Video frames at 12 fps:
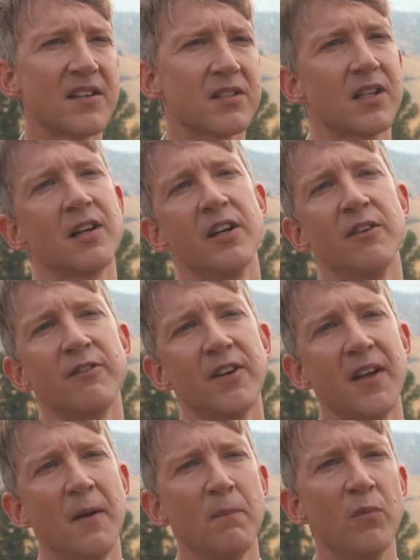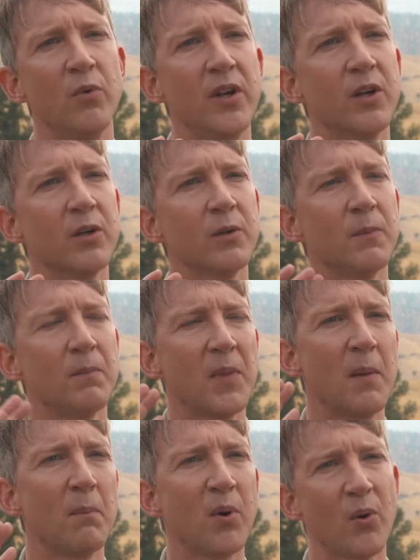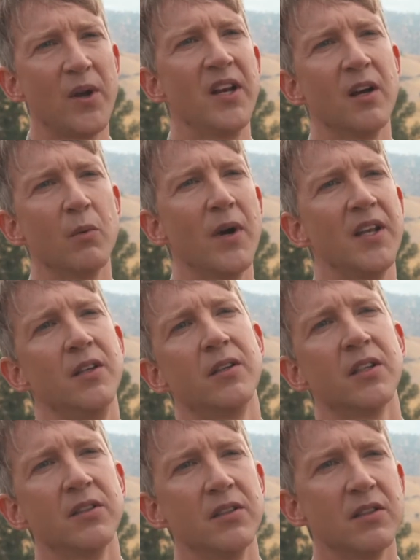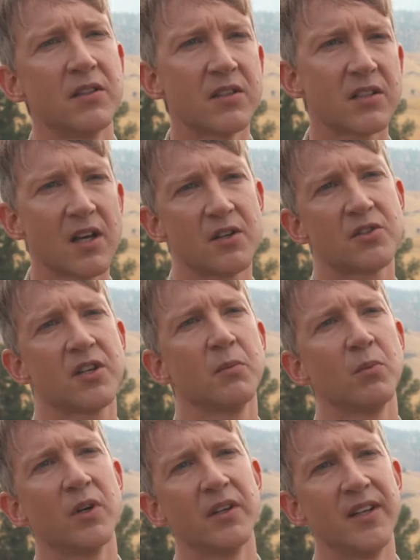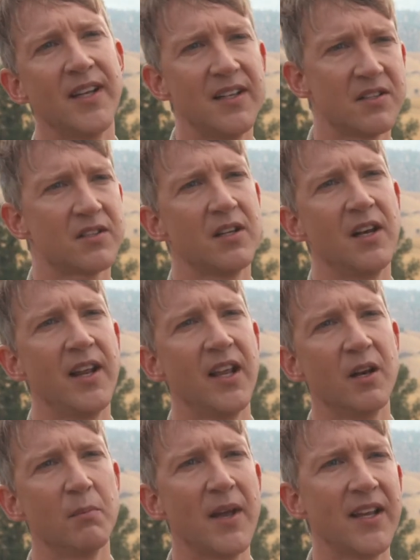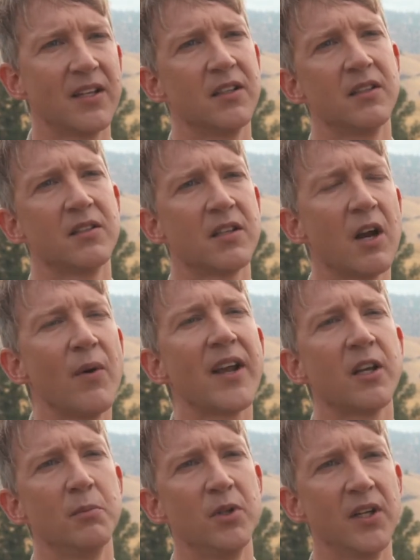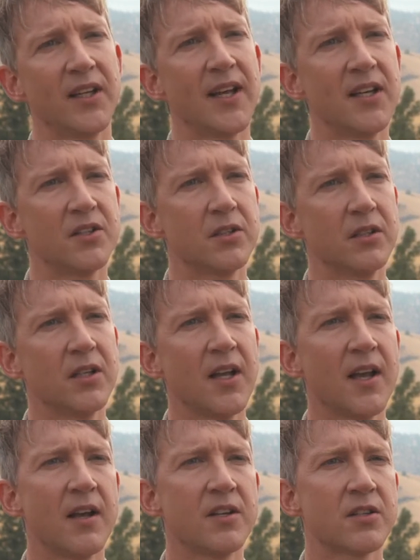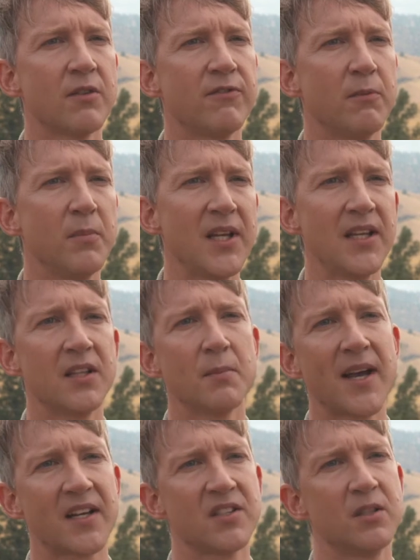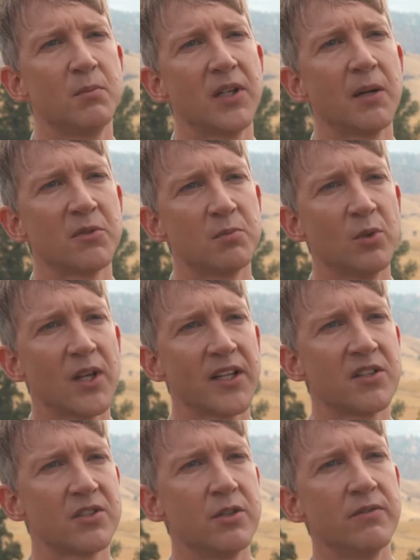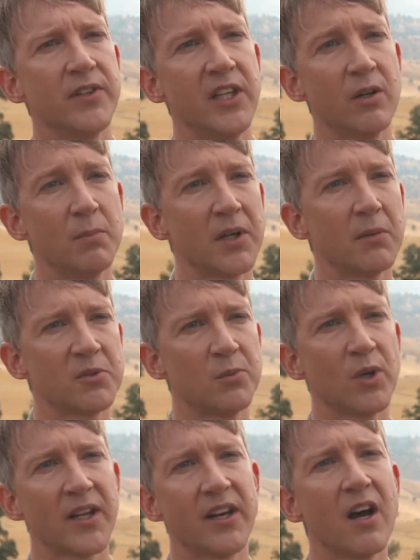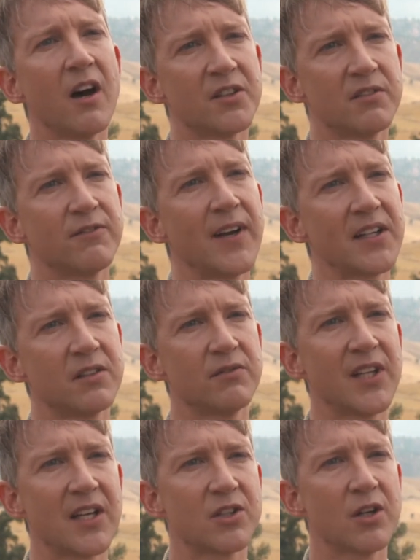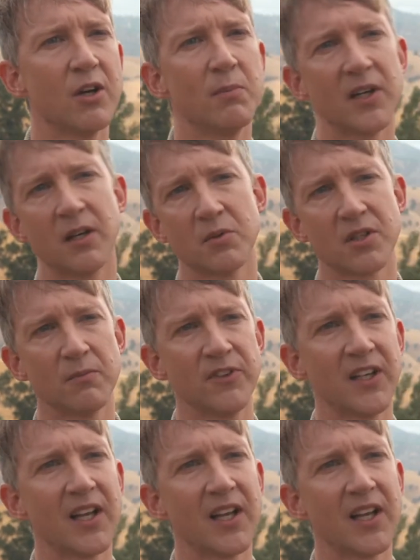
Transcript: the kind of real point at where you can touch someone instantly and make a direct communication. So for me, the magazine becomes more like a souvenir, it becomes more like an artifact of that show, it becomes something